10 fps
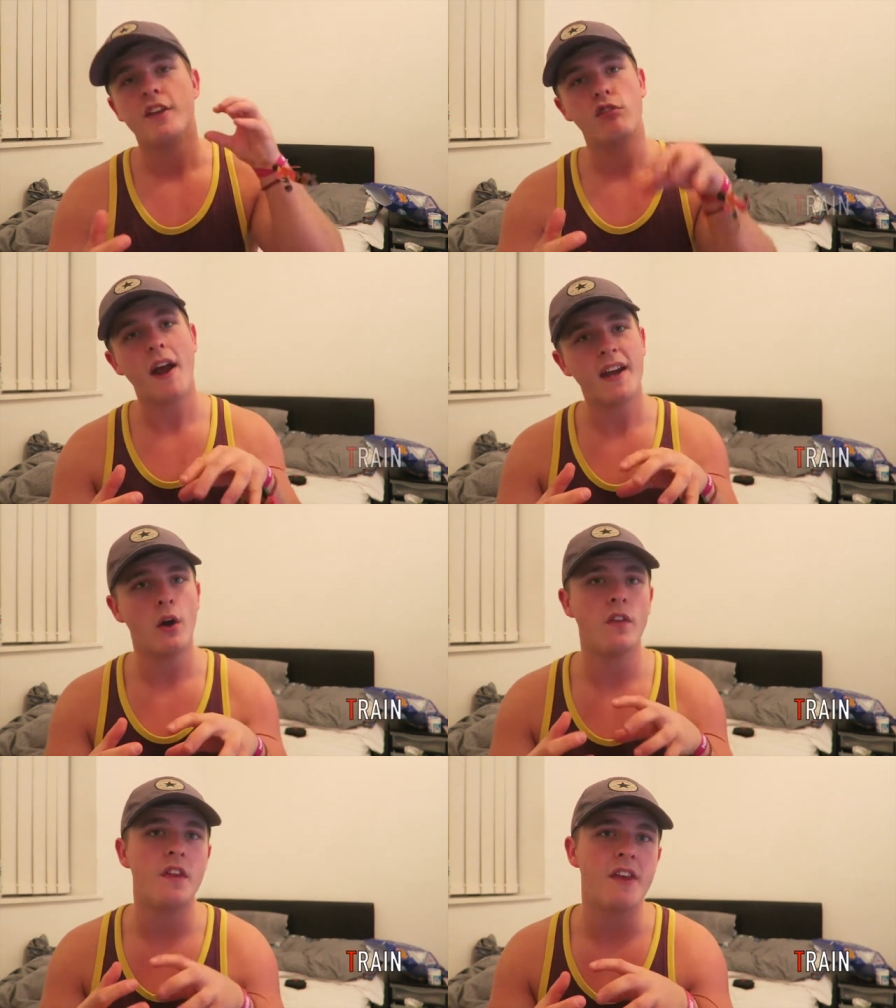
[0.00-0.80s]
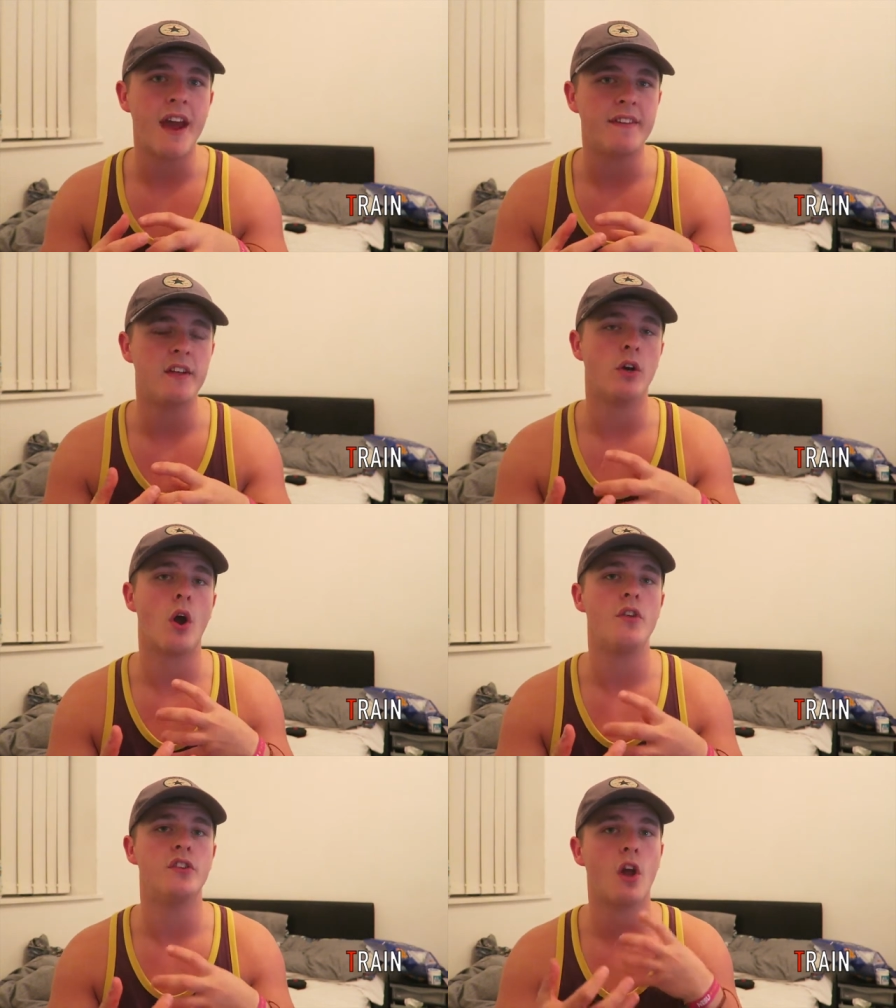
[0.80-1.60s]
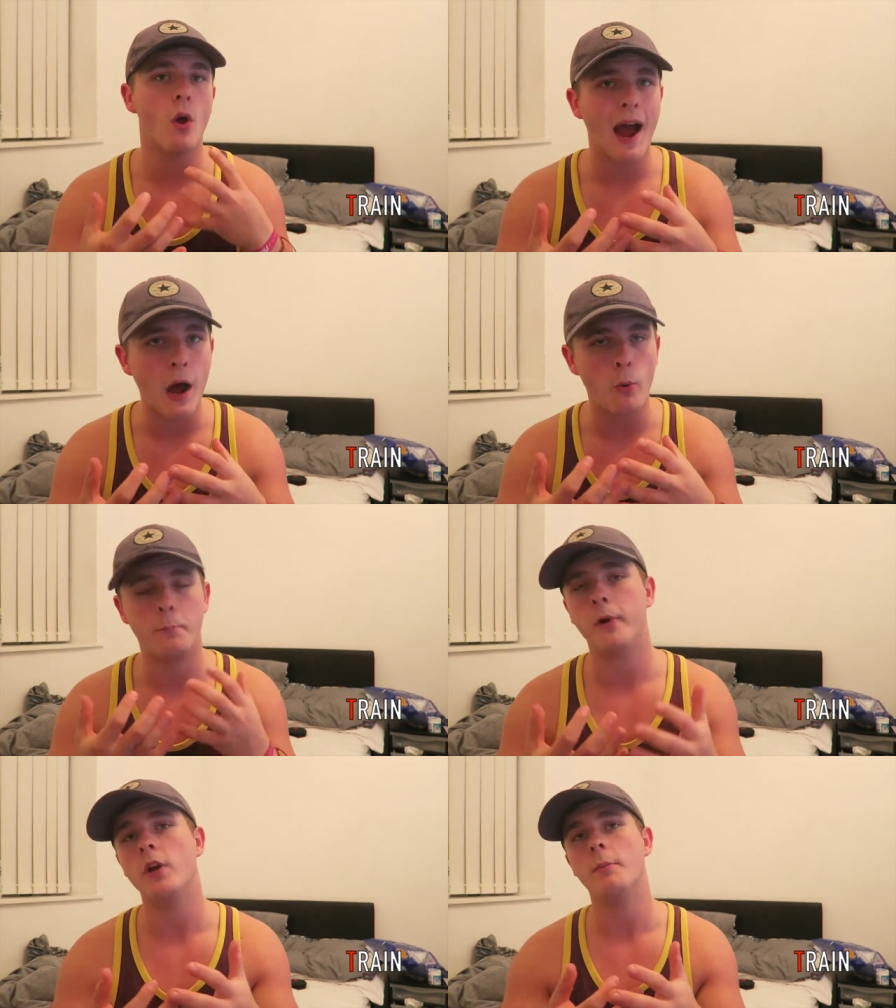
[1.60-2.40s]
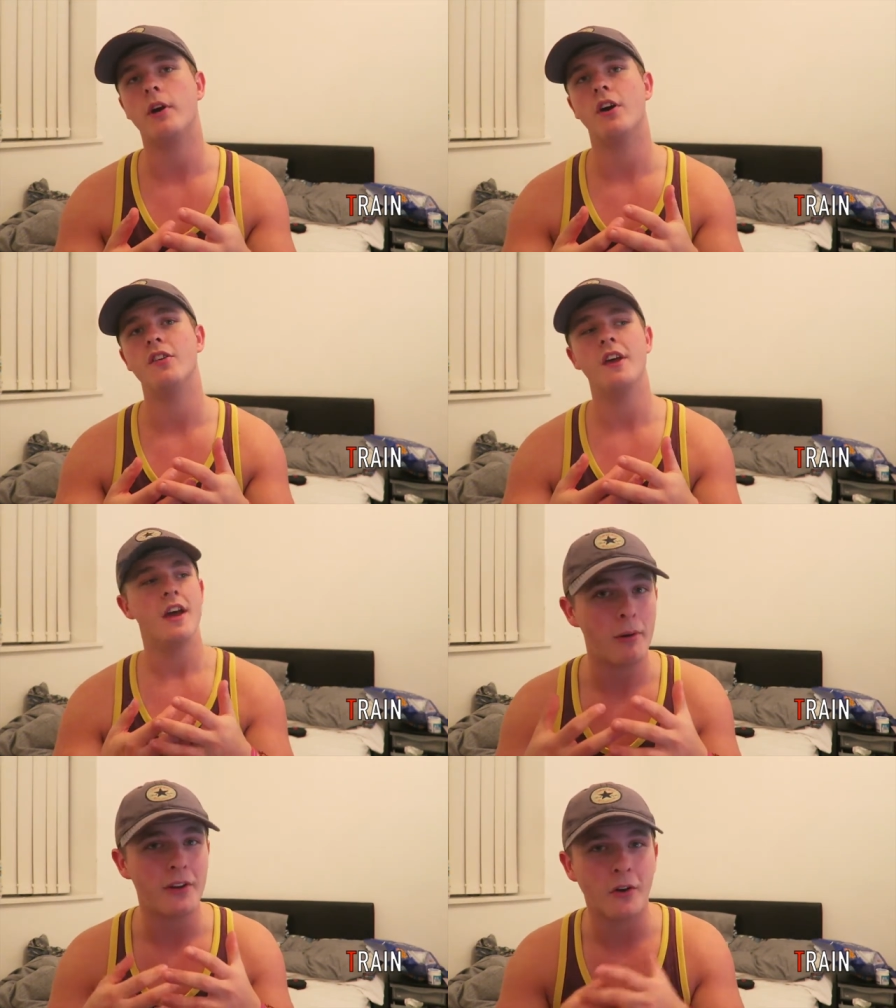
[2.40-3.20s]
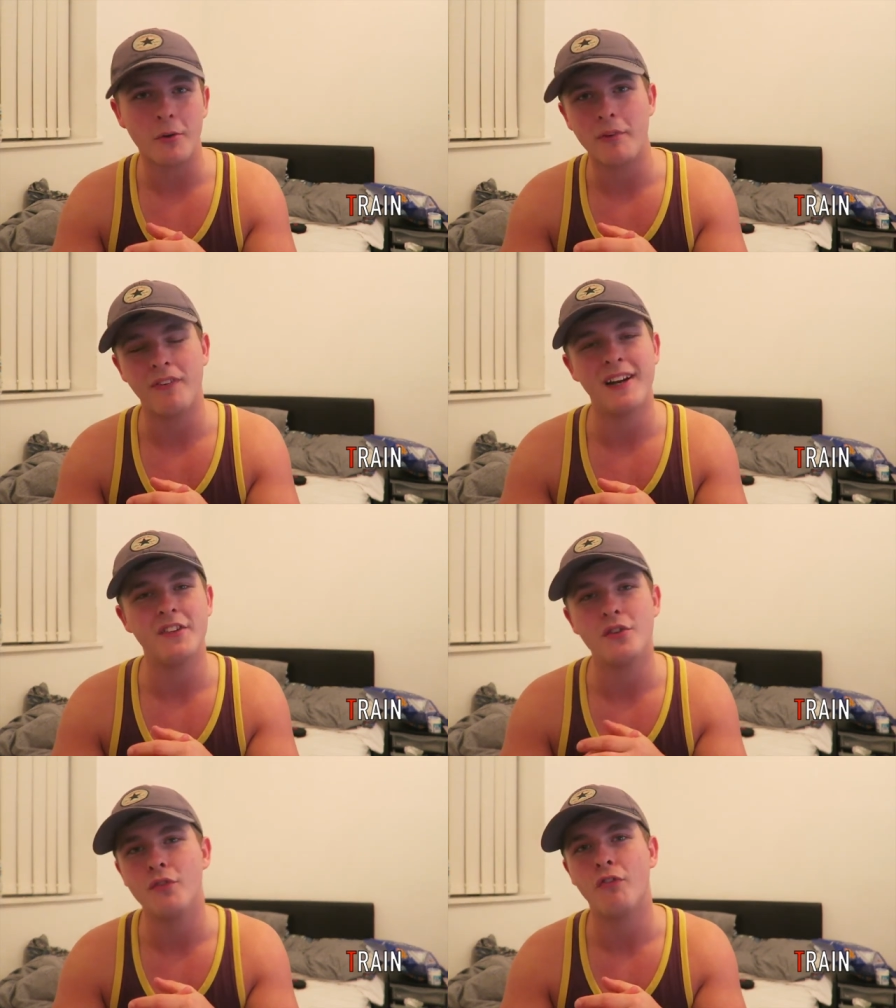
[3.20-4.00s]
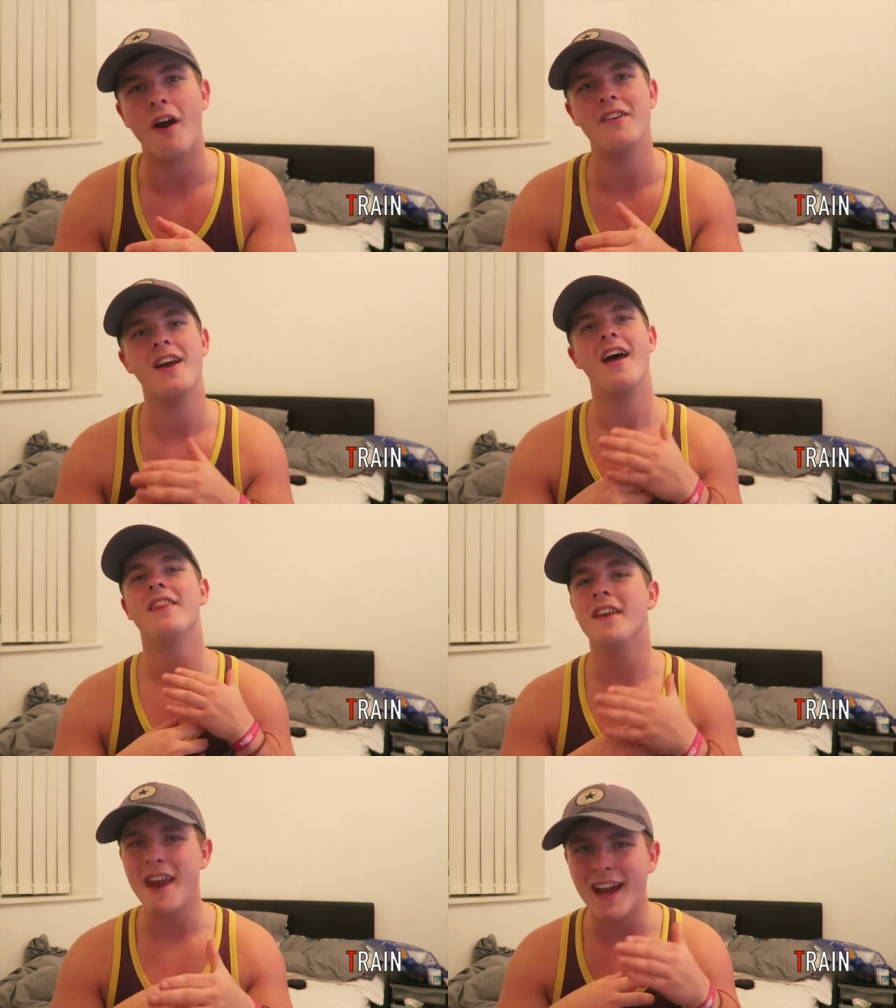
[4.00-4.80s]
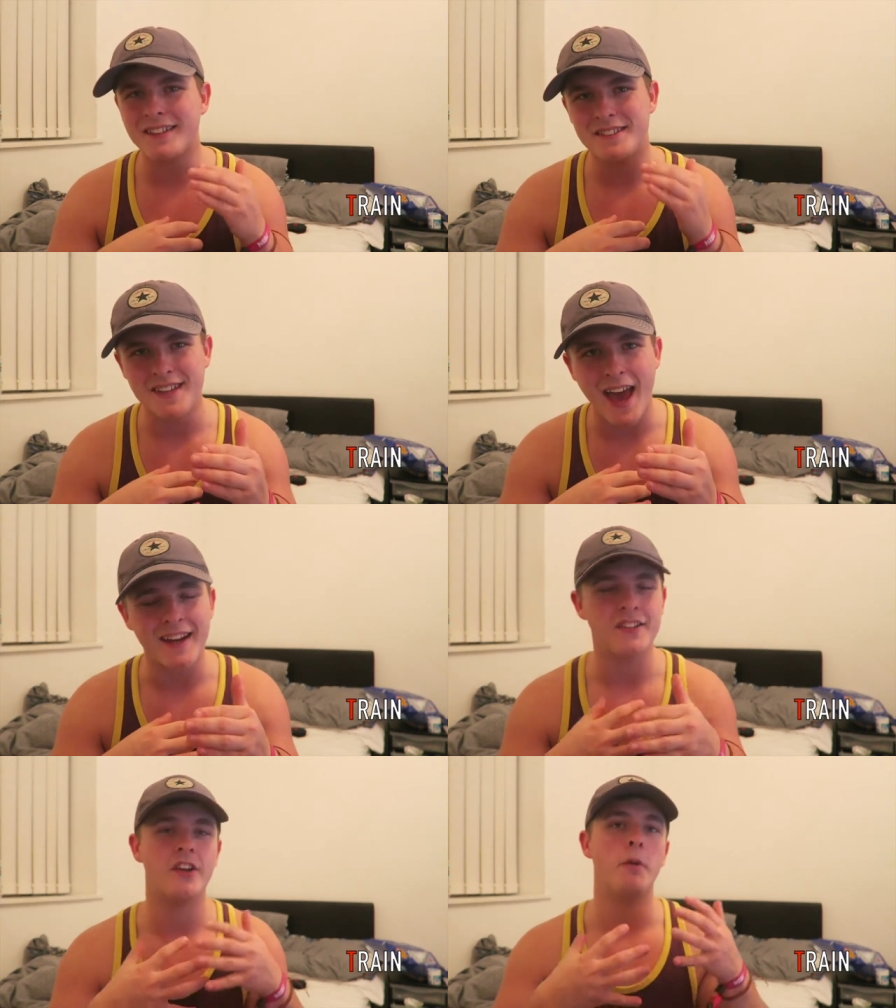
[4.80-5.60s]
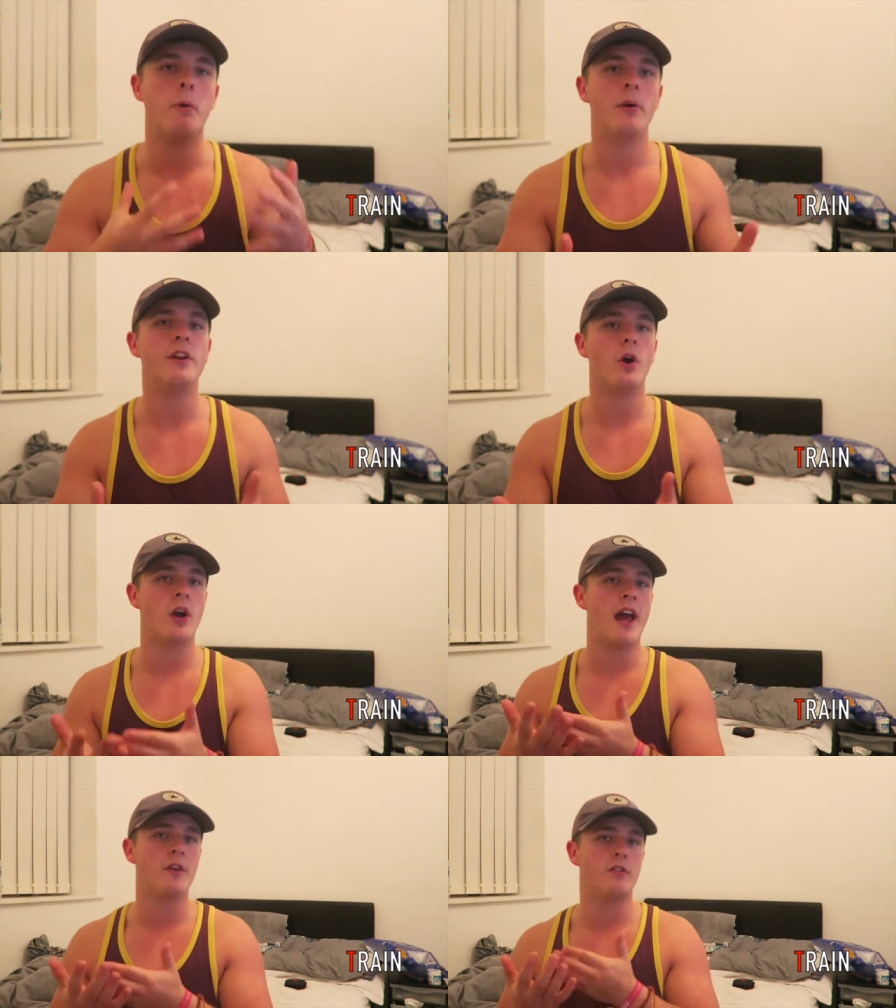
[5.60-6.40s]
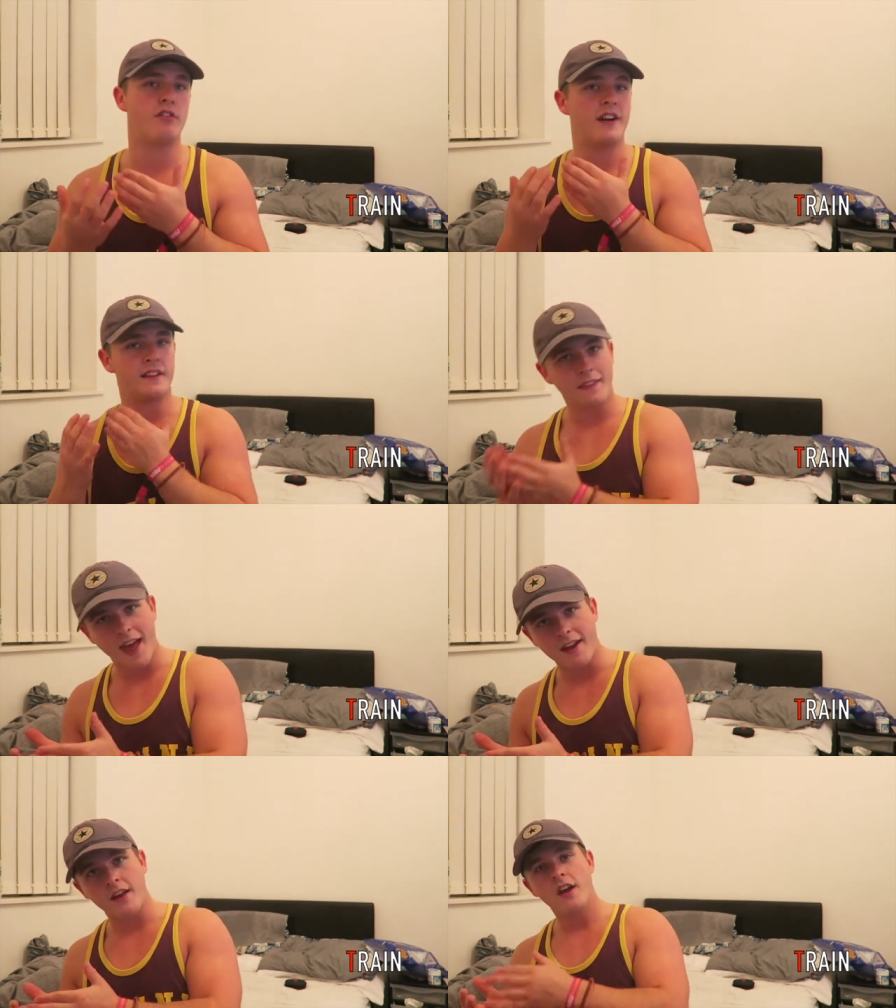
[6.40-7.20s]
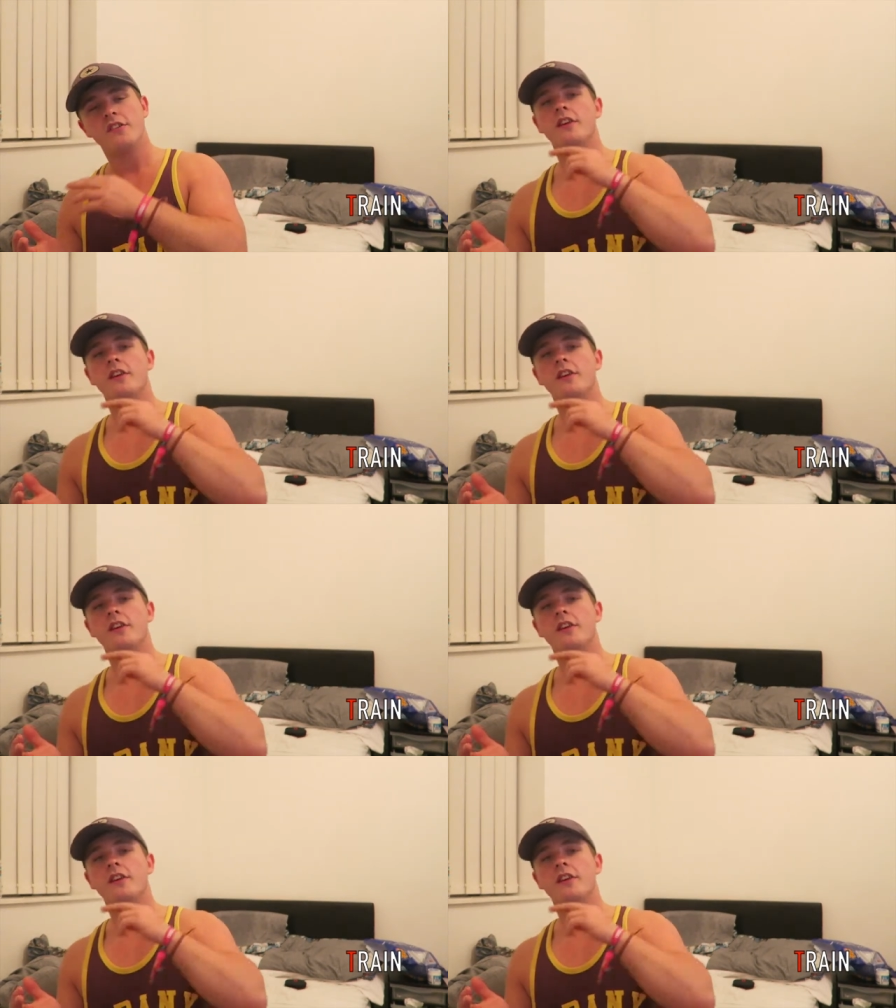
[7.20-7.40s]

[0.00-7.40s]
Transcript: Train on the day that you're going to go out, purely because you're probably not gonna be feeling too fresh the next day. So you're probably not gonna end up training then.